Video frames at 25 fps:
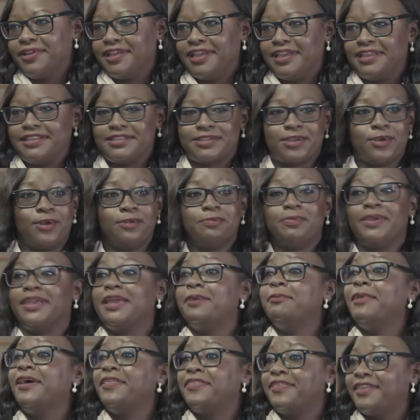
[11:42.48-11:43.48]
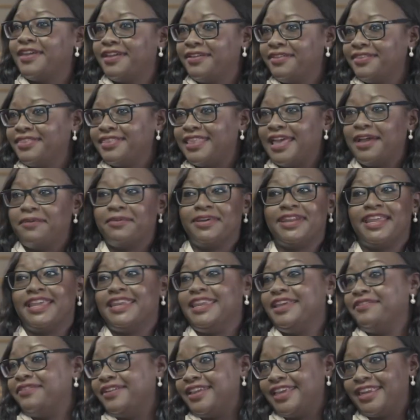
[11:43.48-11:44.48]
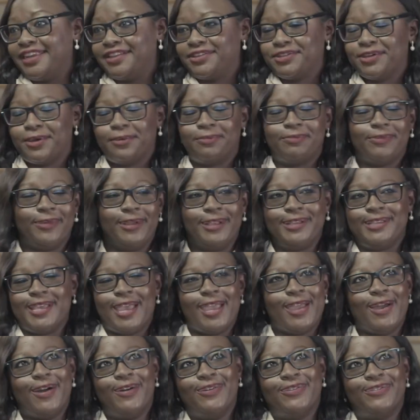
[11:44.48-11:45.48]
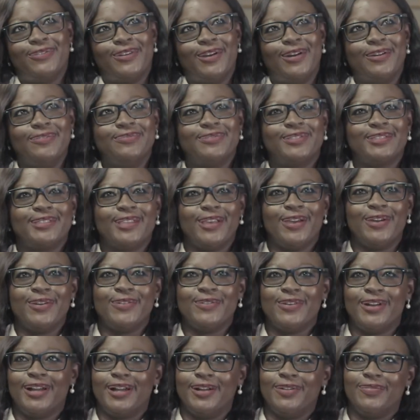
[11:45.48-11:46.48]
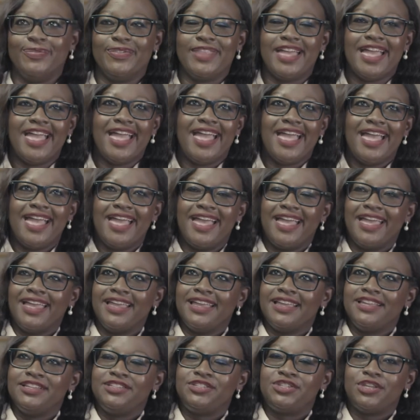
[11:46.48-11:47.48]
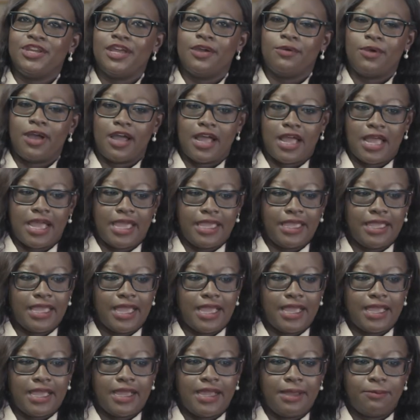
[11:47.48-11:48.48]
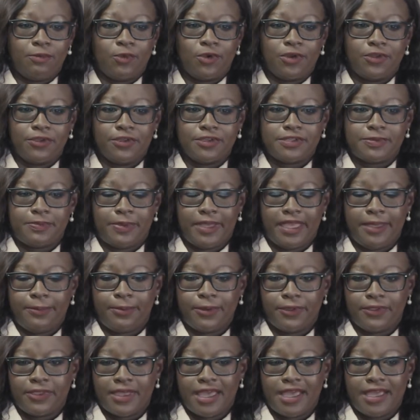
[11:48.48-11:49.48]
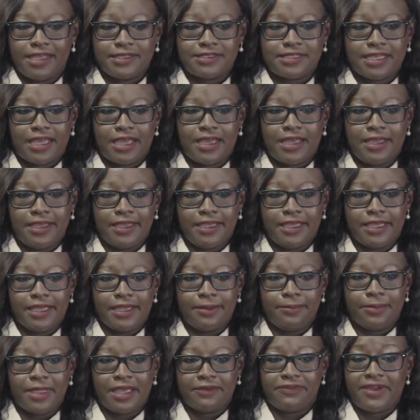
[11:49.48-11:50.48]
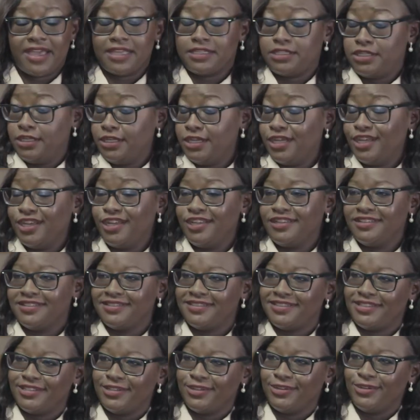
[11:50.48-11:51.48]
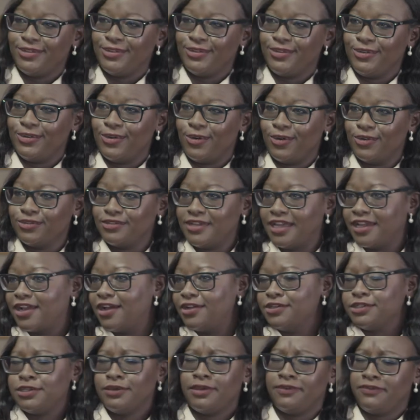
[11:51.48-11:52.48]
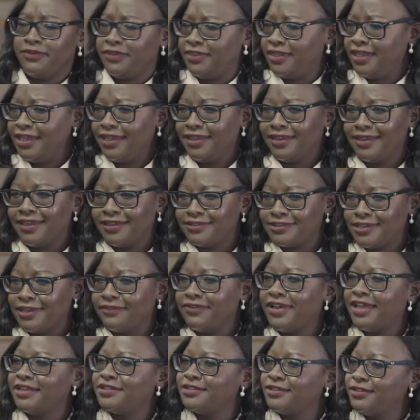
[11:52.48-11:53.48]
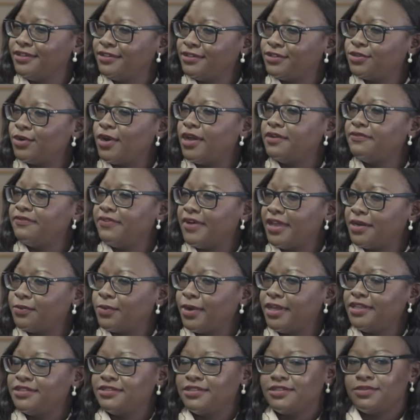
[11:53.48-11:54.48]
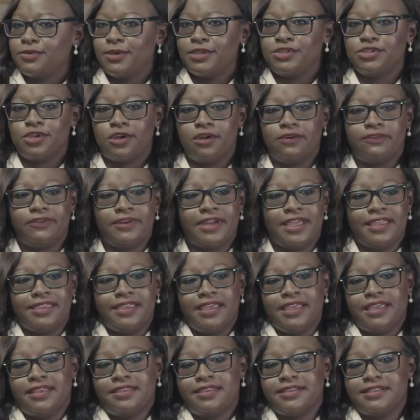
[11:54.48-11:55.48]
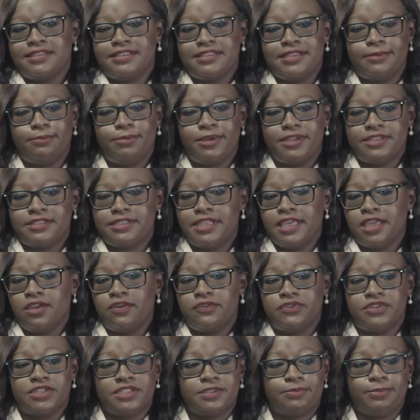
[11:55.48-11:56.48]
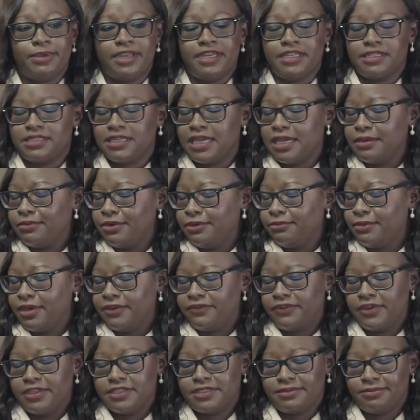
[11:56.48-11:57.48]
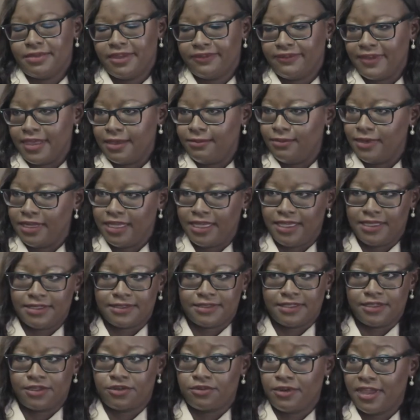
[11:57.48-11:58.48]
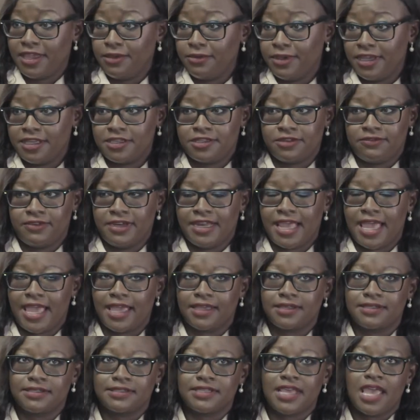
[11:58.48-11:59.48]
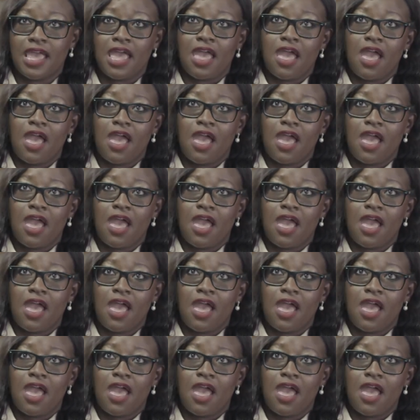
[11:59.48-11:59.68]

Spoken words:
It's called being a mother. That one I never get a day off from. So, do you know what? I'm one of those people that I've had to learn to I can't do everything, so I've had to try and find ways to switch off. And I think the simplest thing of just spending time with my friends and my family is a great way to relax.